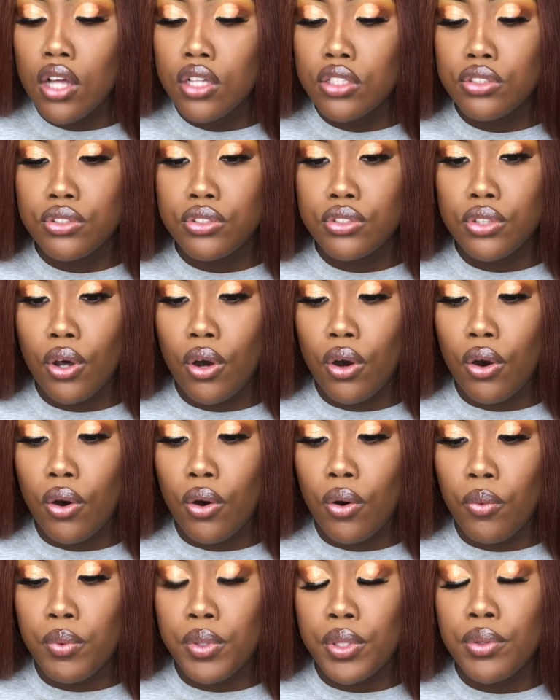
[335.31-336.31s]

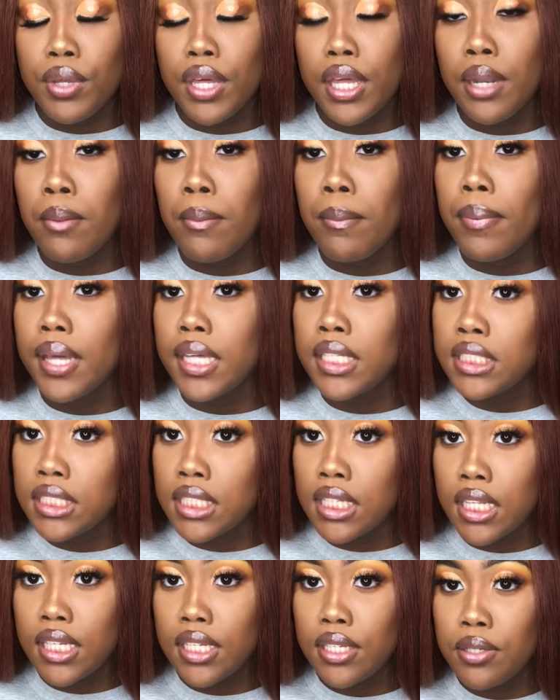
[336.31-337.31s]
So when you get a base
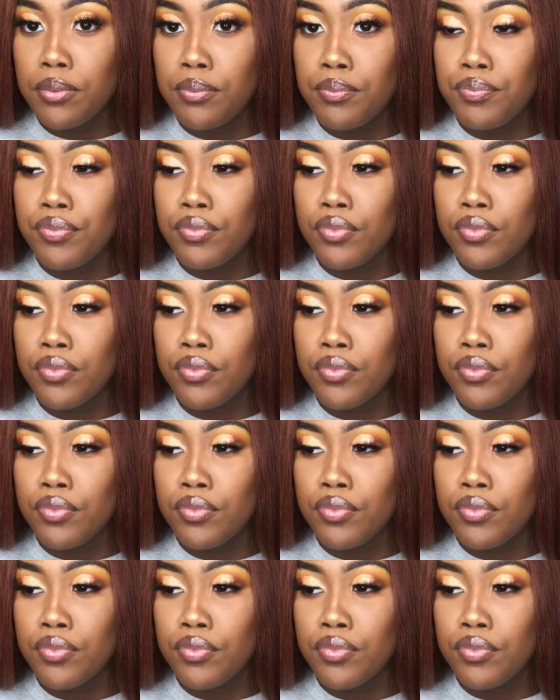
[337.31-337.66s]
lip,